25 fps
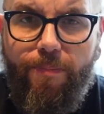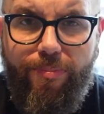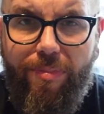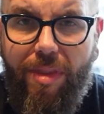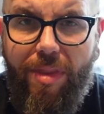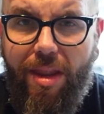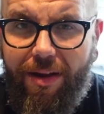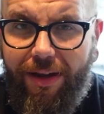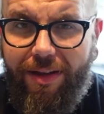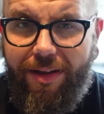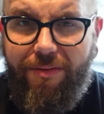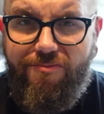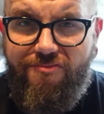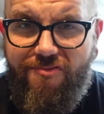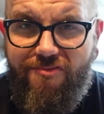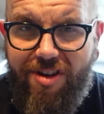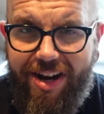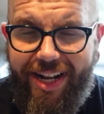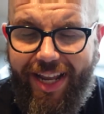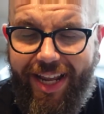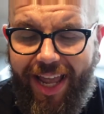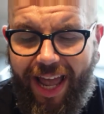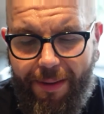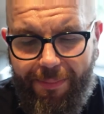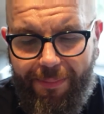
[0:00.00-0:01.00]
I'm
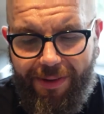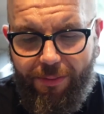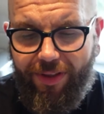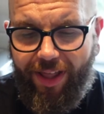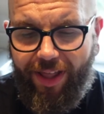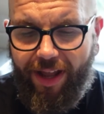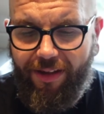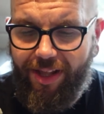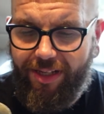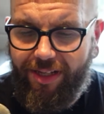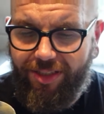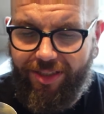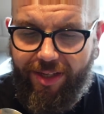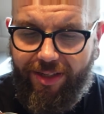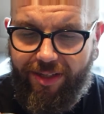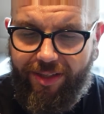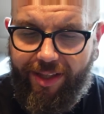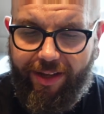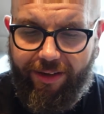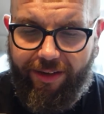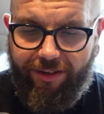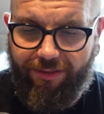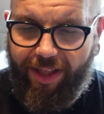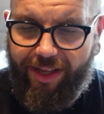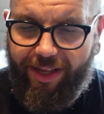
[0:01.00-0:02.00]
really happy with how that's turned
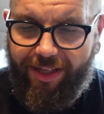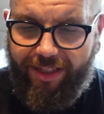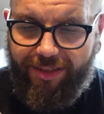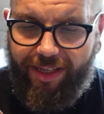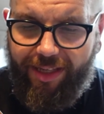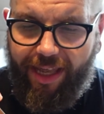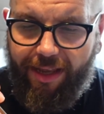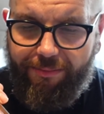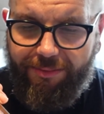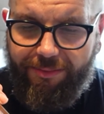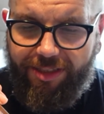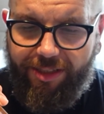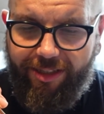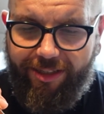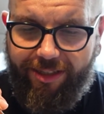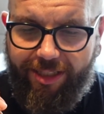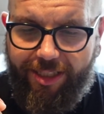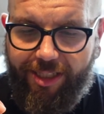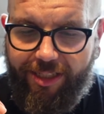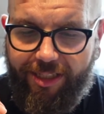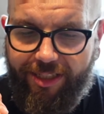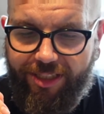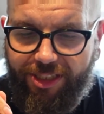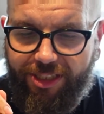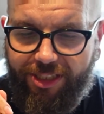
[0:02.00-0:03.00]
out. That is absolutely
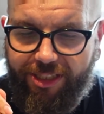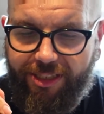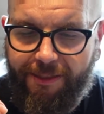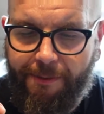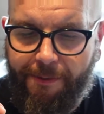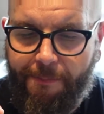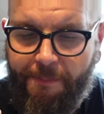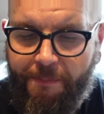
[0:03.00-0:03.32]
delicious.